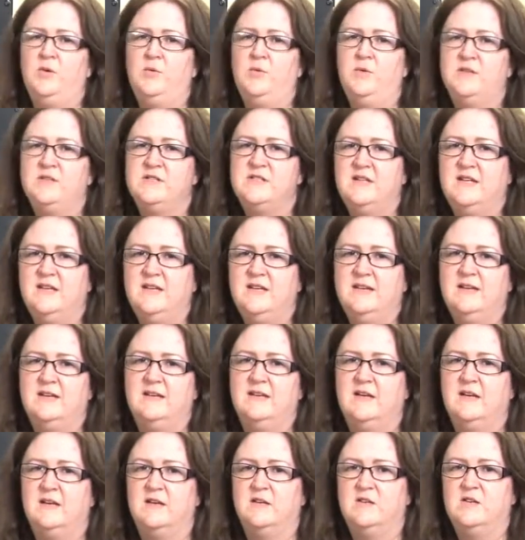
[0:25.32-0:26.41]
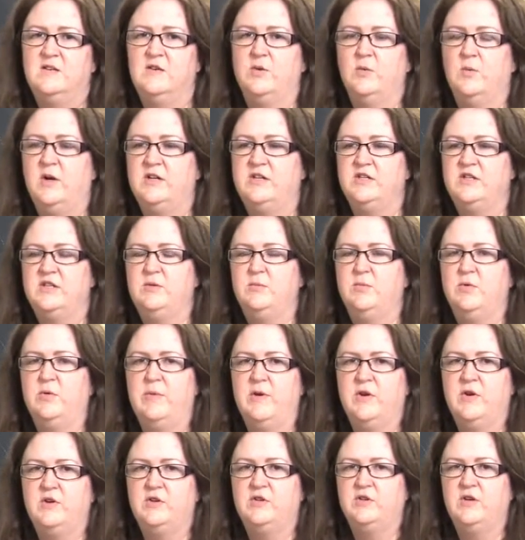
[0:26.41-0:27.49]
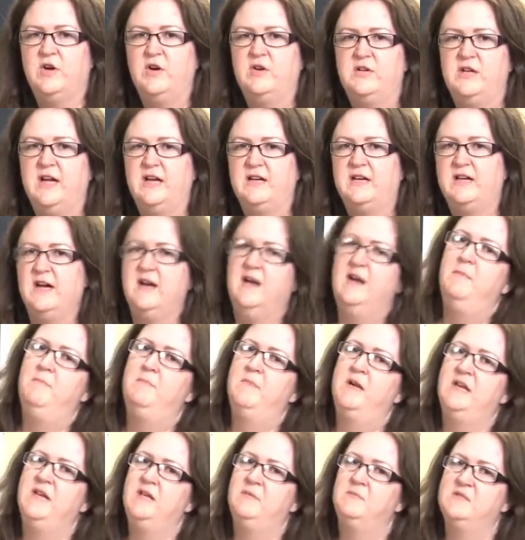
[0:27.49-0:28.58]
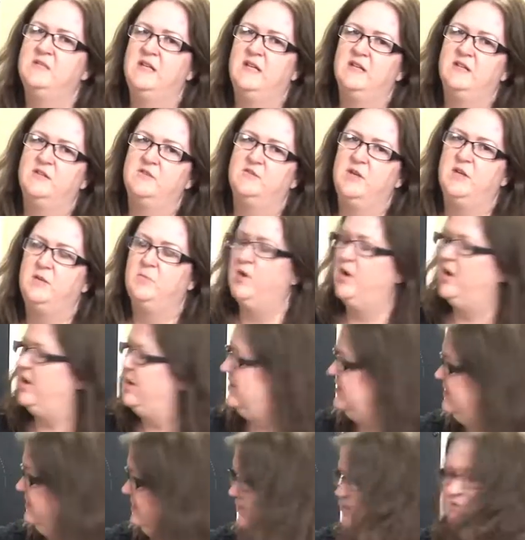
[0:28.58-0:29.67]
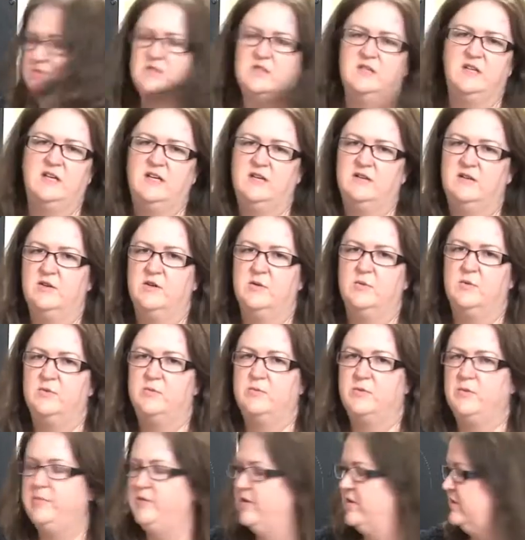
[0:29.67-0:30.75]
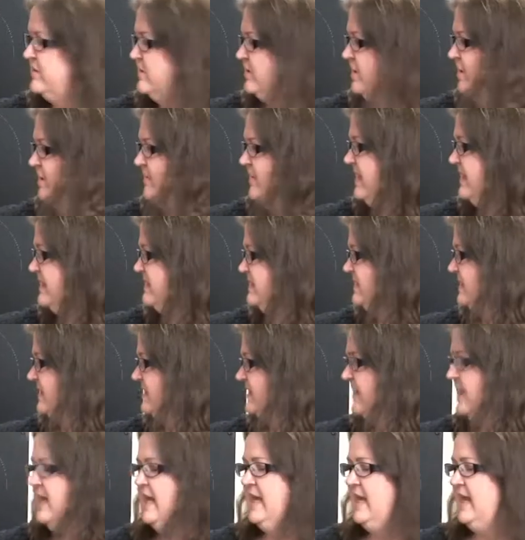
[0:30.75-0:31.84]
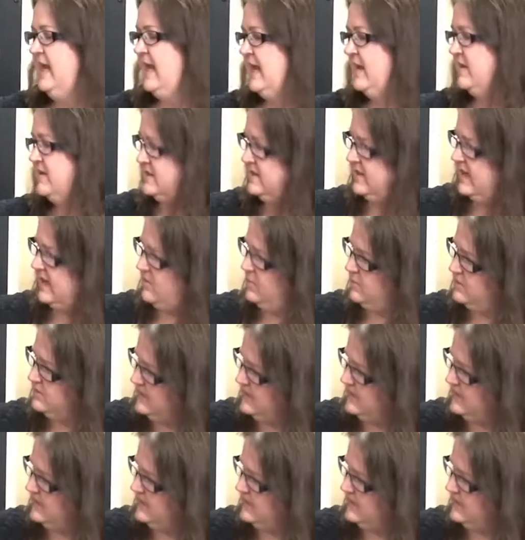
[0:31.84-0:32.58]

once again, and you're watching PremierGuitar.com. My name's Gayla Drake Paul, acoustic editor with Premier Guitar Magazine, and today we're